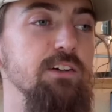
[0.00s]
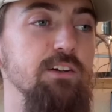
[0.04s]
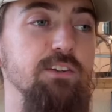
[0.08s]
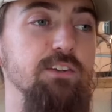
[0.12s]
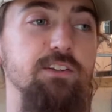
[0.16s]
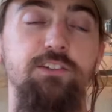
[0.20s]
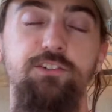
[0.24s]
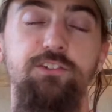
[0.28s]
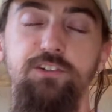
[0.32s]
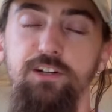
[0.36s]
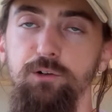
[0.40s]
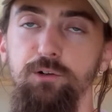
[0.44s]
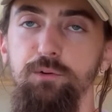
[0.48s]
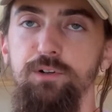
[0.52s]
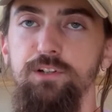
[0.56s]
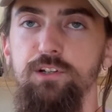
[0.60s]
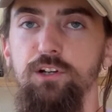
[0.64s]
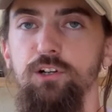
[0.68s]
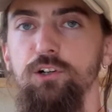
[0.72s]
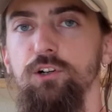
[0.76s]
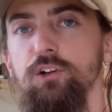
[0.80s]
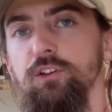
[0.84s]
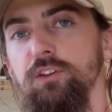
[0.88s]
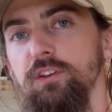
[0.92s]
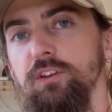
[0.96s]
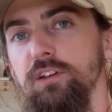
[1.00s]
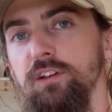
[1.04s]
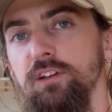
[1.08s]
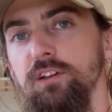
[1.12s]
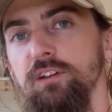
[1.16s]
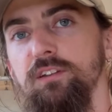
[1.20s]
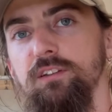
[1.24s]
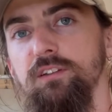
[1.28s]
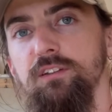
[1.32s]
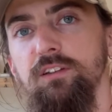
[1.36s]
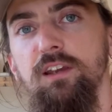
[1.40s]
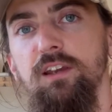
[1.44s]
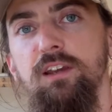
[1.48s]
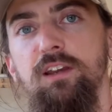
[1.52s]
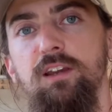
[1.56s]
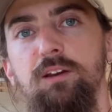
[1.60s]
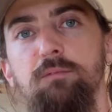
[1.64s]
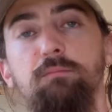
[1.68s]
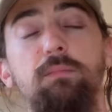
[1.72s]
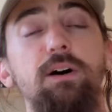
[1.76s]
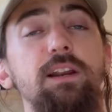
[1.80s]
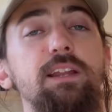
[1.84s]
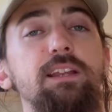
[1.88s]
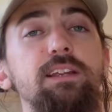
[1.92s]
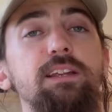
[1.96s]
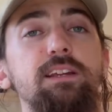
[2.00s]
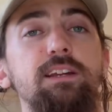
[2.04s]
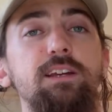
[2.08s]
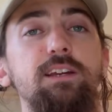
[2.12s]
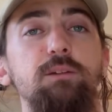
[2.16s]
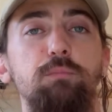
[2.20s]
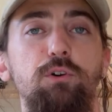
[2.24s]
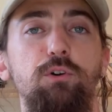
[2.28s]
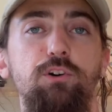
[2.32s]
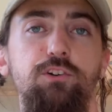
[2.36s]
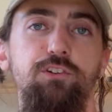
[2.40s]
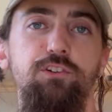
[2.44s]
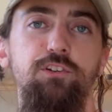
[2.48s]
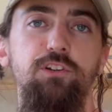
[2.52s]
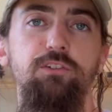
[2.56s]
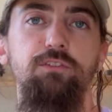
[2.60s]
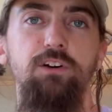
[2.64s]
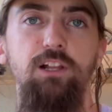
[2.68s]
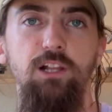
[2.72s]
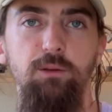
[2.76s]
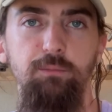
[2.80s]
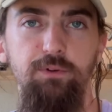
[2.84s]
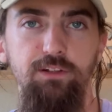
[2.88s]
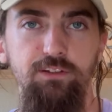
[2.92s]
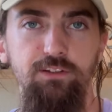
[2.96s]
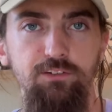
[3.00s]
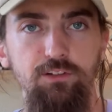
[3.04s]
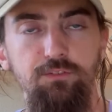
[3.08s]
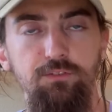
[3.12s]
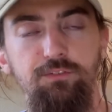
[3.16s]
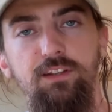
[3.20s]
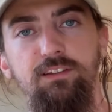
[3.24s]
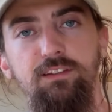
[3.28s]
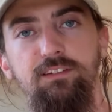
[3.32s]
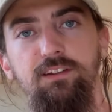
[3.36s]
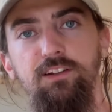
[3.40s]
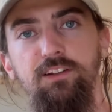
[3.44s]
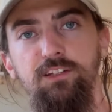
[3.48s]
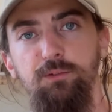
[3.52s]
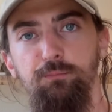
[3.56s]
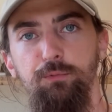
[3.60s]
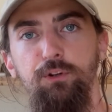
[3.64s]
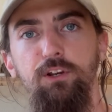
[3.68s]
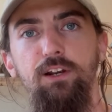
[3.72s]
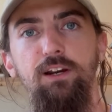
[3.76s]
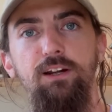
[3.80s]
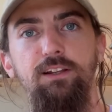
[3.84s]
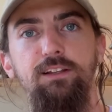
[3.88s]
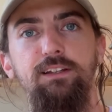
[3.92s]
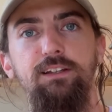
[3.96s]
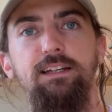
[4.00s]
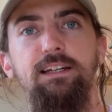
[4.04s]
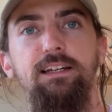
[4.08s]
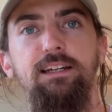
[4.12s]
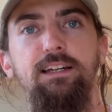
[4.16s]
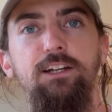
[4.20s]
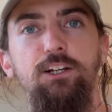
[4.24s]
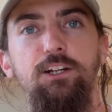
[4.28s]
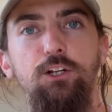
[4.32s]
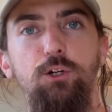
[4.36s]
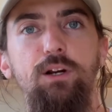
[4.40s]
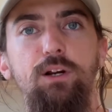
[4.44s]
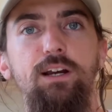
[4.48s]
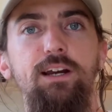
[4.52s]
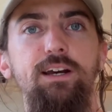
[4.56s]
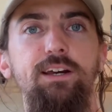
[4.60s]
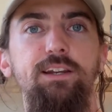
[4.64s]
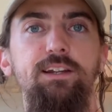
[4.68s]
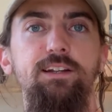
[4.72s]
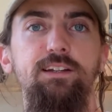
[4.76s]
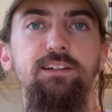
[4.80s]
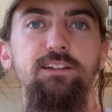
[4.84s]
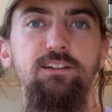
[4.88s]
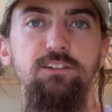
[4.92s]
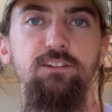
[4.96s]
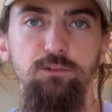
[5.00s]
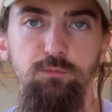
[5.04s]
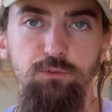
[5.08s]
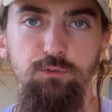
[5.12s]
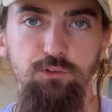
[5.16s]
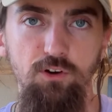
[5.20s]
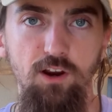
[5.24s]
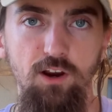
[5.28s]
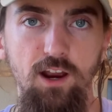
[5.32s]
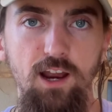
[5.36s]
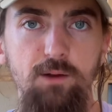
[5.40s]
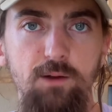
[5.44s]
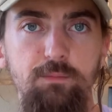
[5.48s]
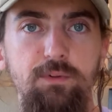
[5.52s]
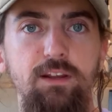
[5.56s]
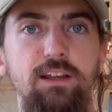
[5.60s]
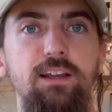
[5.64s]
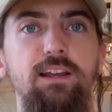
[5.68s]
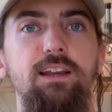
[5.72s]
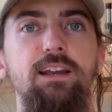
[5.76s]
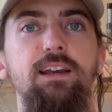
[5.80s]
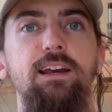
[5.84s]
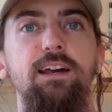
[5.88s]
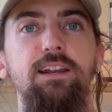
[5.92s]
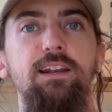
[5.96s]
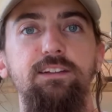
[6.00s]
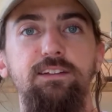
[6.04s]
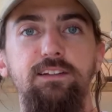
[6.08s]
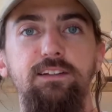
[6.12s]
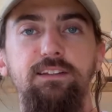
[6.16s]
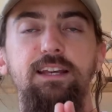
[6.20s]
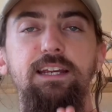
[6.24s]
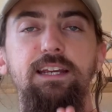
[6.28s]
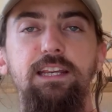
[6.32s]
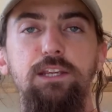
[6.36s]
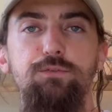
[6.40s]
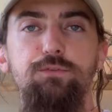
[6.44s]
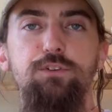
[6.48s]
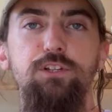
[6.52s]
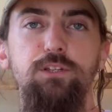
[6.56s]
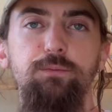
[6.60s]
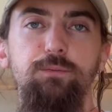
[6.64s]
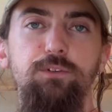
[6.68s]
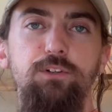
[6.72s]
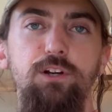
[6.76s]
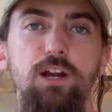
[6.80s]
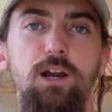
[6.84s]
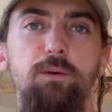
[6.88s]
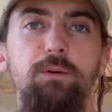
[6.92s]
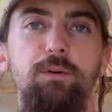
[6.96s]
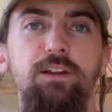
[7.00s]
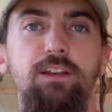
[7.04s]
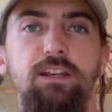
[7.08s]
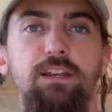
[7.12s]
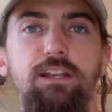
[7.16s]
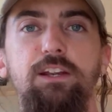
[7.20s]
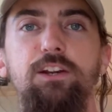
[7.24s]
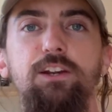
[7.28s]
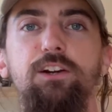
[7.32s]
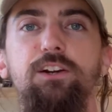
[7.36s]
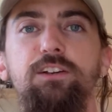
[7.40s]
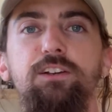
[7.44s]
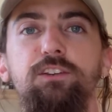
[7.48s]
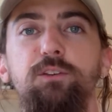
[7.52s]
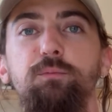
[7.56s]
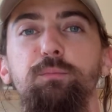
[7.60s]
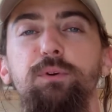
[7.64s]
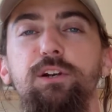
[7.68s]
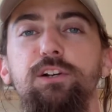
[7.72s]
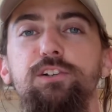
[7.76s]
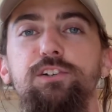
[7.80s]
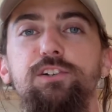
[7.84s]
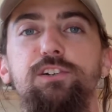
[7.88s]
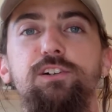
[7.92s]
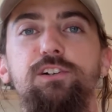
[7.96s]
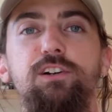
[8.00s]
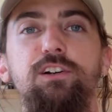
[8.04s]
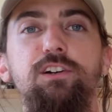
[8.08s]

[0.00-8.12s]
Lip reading: this channel we talk all things money and personal development. So if that sounds up your alley, go ahead and subscribe. And as a thank you for subscribing, here is a picture